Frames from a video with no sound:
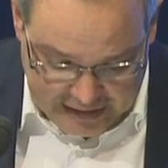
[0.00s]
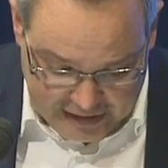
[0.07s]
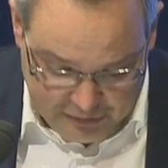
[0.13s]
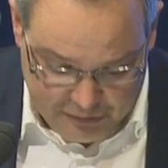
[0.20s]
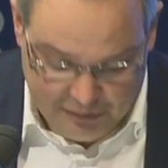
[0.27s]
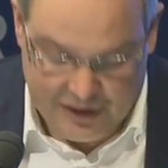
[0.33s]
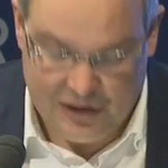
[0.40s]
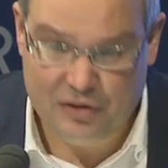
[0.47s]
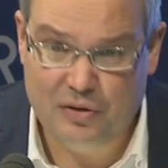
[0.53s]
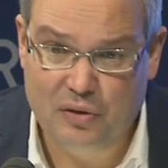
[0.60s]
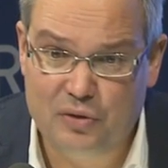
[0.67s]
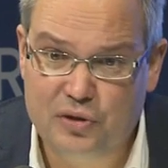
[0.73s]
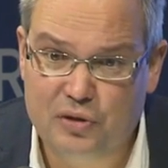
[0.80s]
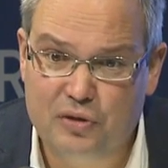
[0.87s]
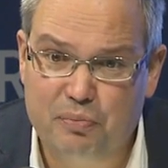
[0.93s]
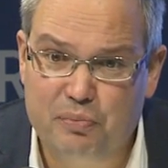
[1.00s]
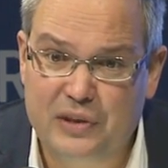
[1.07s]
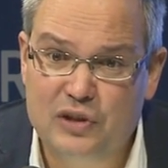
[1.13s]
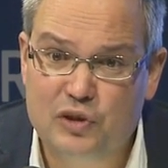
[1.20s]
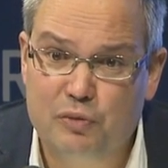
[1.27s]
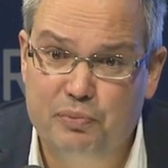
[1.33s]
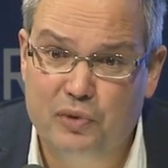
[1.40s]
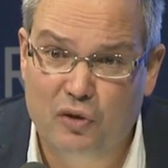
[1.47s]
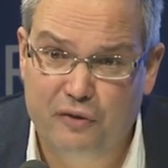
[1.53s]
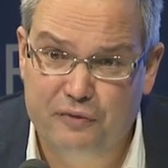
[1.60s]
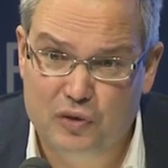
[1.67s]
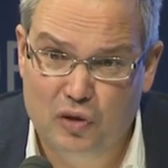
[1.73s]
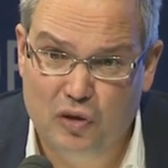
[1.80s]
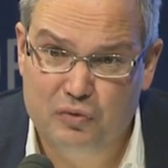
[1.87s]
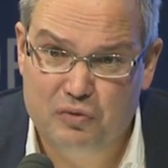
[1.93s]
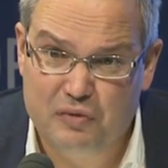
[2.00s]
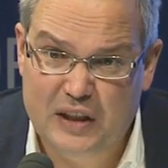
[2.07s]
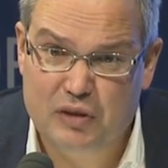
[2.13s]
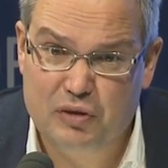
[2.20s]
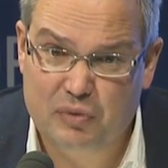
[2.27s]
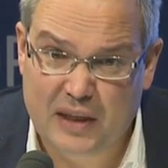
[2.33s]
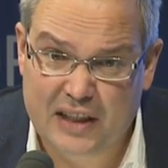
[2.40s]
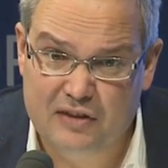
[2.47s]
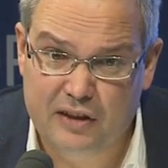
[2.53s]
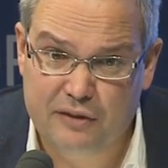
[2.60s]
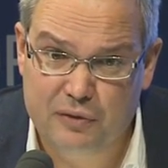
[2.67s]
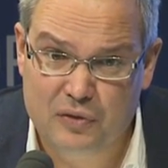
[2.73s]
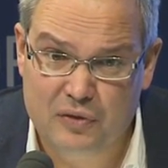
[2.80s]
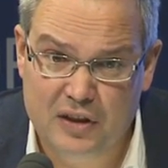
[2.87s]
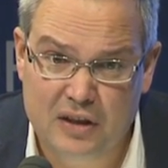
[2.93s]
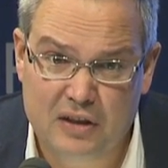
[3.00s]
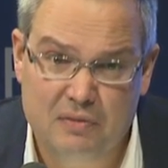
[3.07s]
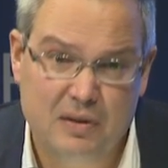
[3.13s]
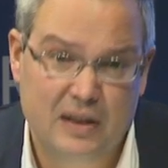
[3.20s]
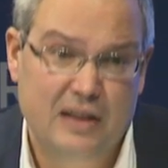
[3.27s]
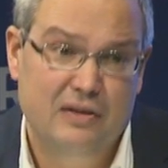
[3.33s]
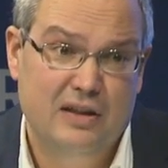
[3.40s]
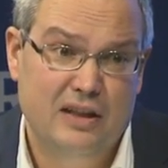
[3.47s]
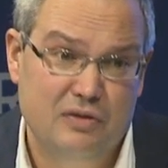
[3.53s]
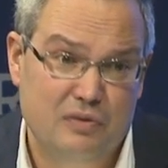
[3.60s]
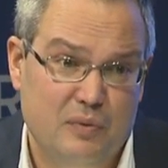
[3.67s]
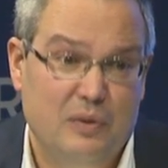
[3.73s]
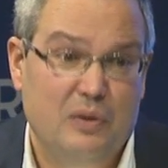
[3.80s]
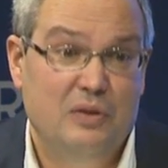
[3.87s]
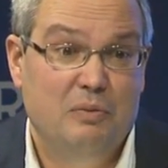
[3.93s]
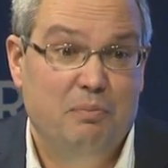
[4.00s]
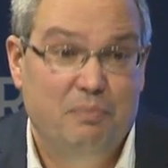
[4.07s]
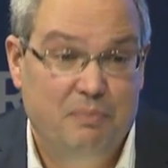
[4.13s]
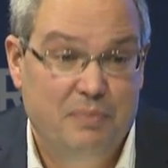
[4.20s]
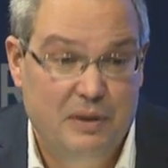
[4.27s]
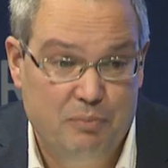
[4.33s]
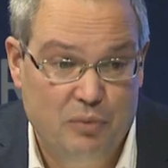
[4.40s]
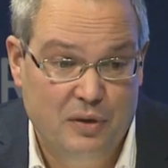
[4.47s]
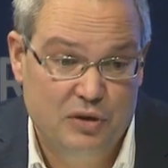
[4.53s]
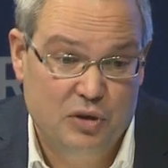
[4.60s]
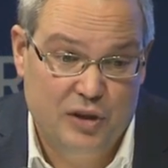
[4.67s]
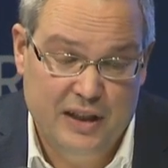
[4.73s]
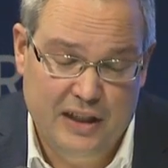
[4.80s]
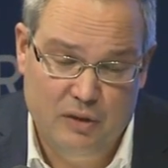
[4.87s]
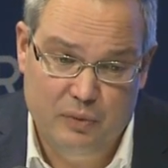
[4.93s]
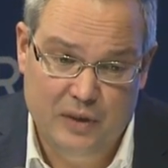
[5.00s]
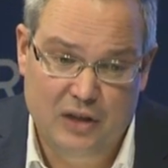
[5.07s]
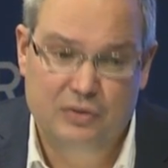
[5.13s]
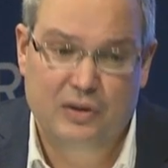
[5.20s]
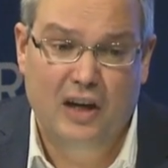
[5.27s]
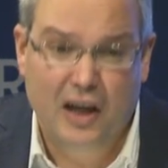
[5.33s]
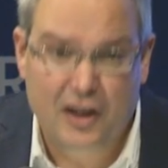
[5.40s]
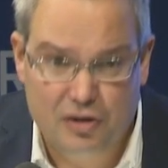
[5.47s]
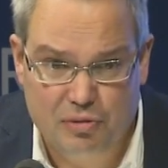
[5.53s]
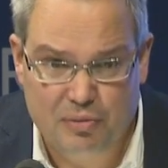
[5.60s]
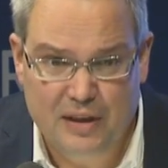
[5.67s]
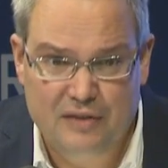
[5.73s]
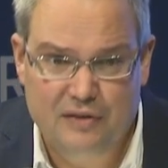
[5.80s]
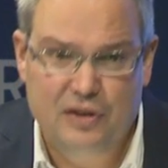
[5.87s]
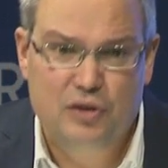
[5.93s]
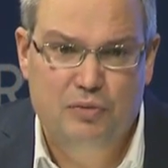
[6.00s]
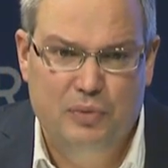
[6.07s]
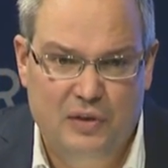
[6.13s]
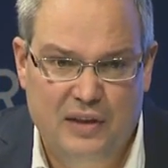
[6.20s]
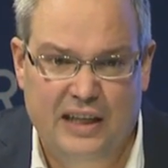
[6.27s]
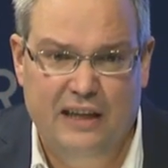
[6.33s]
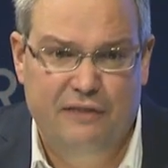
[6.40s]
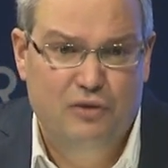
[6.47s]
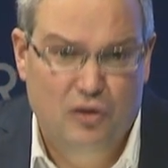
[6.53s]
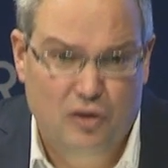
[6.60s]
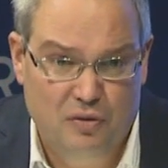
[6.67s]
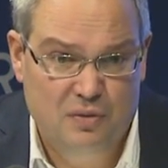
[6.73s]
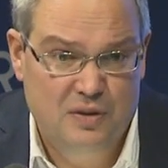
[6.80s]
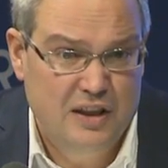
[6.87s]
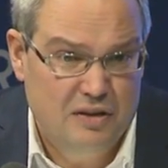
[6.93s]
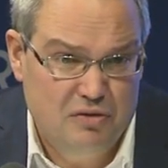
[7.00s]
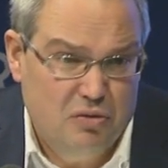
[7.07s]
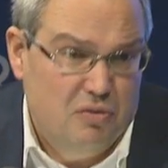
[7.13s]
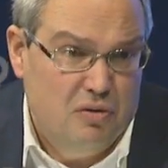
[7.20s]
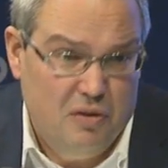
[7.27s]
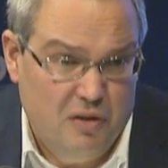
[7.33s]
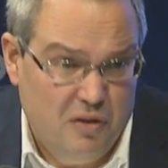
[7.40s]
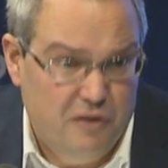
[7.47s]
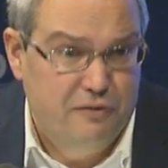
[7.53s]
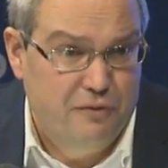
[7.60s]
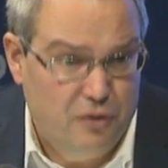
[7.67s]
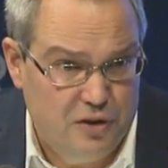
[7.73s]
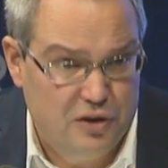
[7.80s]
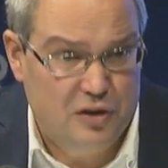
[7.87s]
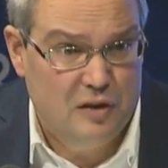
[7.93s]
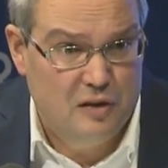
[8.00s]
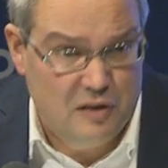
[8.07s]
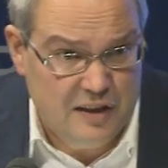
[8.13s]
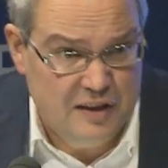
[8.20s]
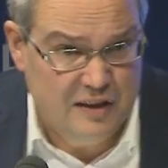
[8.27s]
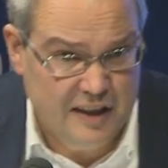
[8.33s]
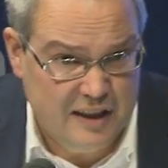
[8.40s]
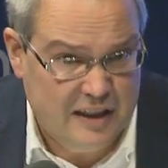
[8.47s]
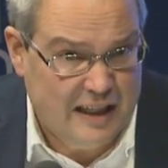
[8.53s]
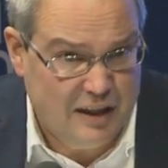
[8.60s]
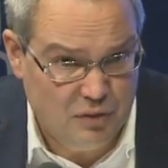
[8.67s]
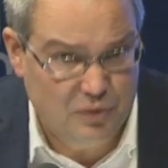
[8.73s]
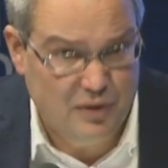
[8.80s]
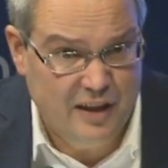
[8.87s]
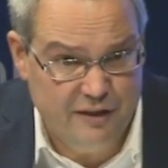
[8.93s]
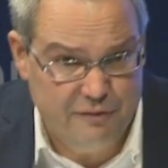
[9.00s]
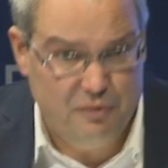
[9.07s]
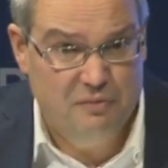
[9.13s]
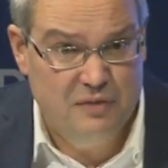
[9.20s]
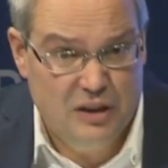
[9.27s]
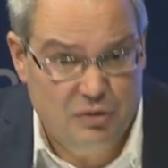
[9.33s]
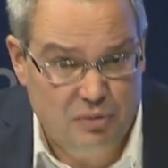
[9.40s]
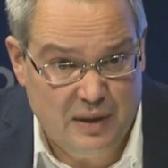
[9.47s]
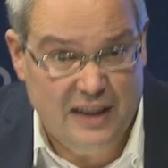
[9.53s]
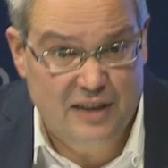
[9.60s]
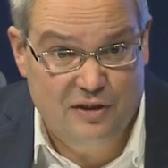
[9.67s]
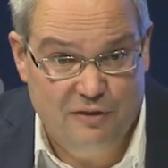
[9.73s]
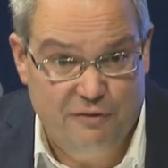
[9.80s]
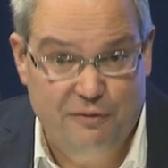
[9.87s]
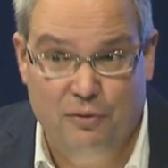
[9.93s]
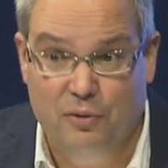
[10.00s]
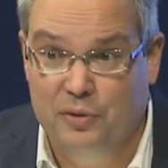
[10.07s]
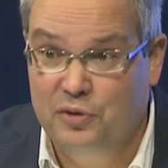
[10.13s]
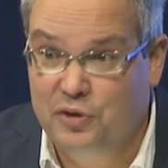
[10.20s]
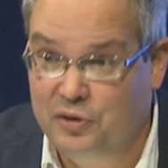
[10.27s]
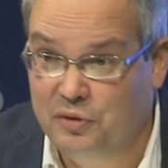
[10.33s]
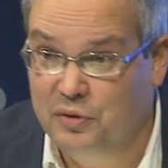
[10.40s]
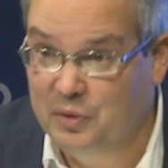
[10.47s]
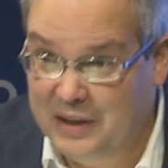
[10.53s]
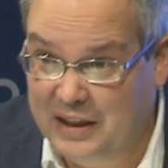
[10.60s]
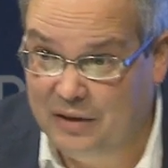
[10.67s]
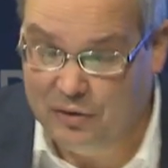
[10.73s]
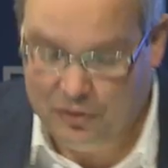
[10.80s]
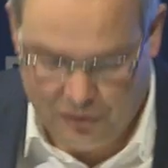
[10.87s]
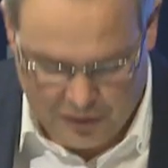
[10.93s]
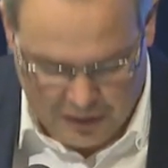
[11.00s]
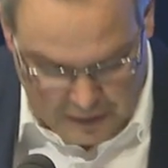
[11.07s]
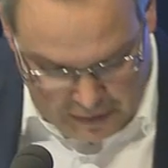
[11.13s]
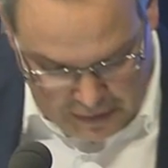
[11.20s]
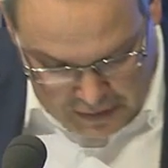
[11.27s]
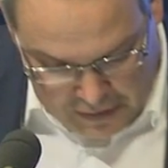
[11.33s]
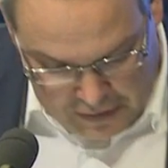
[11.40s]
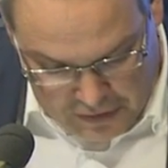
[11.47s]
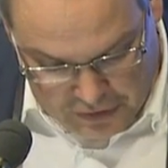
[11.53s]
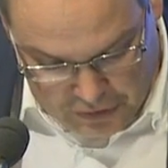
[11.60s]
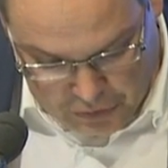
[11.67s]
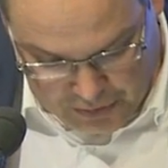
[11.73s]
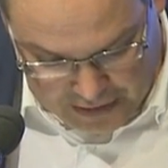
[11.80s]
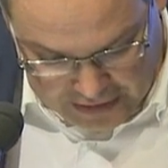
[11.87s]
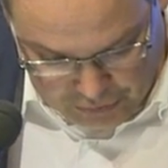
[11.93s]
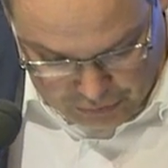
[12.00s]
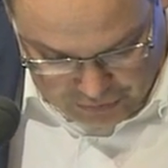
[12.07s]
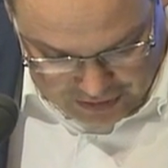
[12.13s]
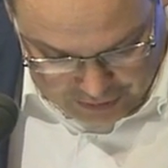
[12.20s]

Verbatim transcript: there, there is the, also the principle of non-retroactivity. And then uh, people are saying, well, there are treaties, but they have no, they do, unfortunately, they cannot have retroactive force, so you cannot, you cannot